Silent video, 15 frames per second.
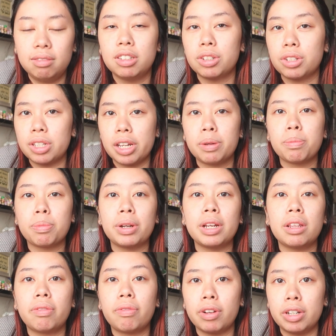your skin
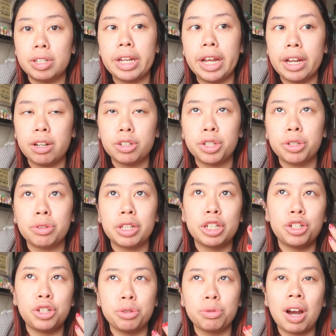breathe for a day or two,
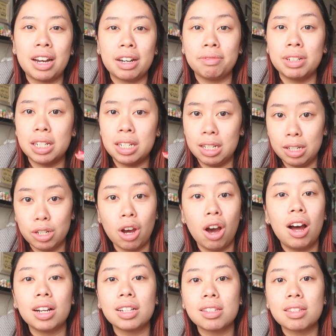like do kind of a
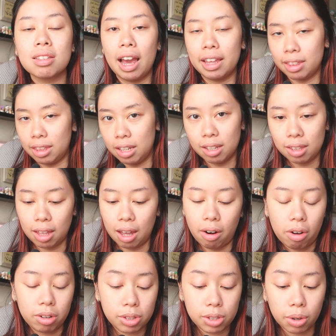detox, I think that
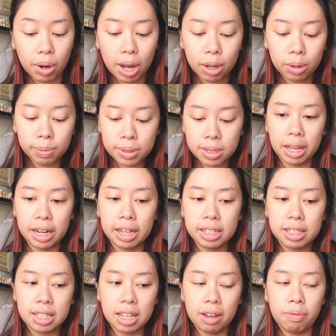also helps. And
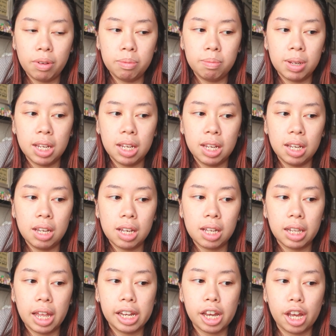it's given me
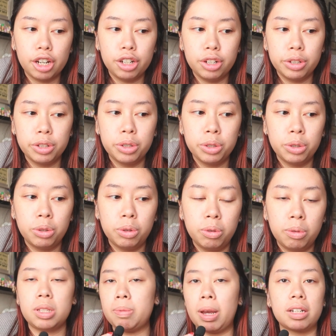like a new
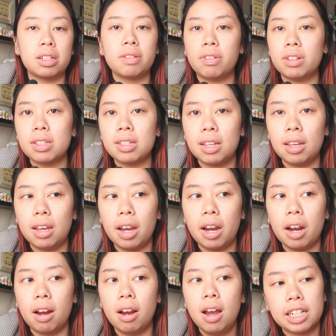perspective on
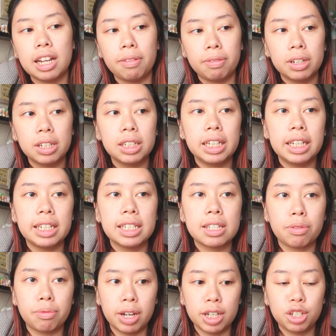skincare. Definitely it's
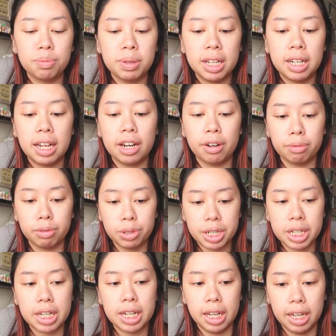a regimen and a
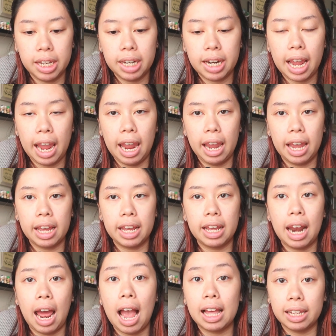routine,
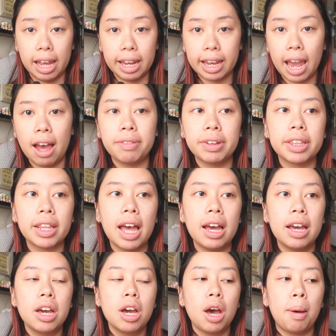and I like having
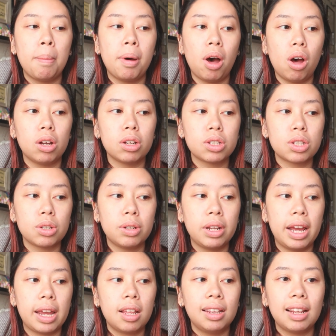that. But also
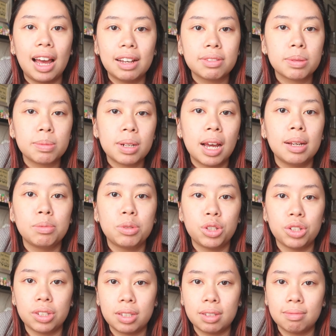like life sometimes
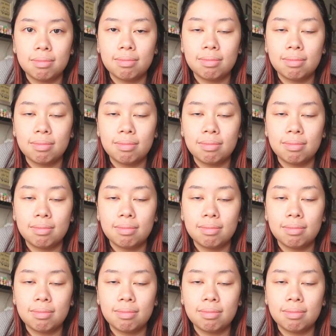just